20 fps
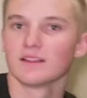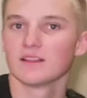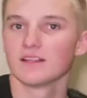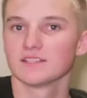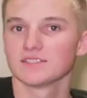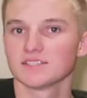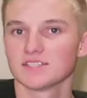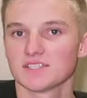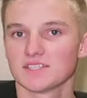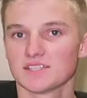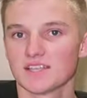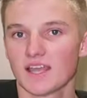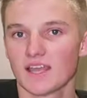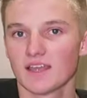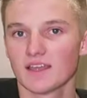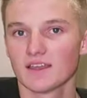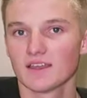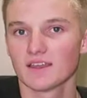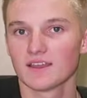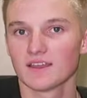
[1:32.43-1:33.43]
let's just
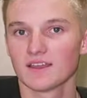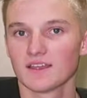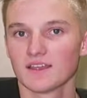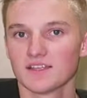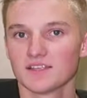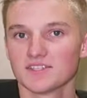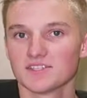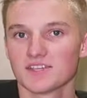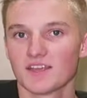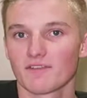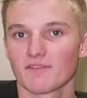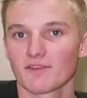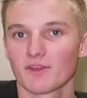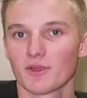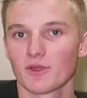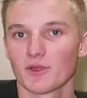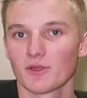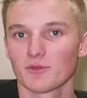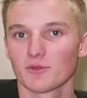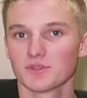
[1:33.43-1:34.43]
say Chef
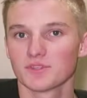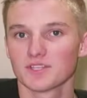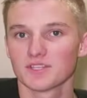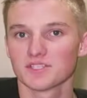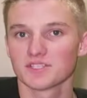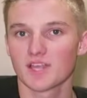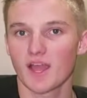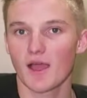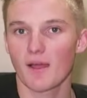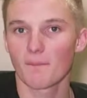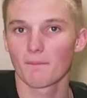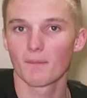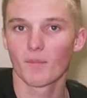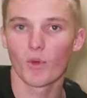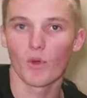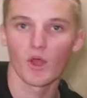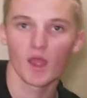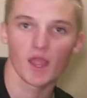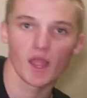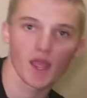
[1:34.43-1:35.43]
Curry with the shop
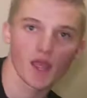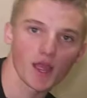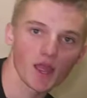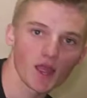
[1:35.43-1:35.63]
boy.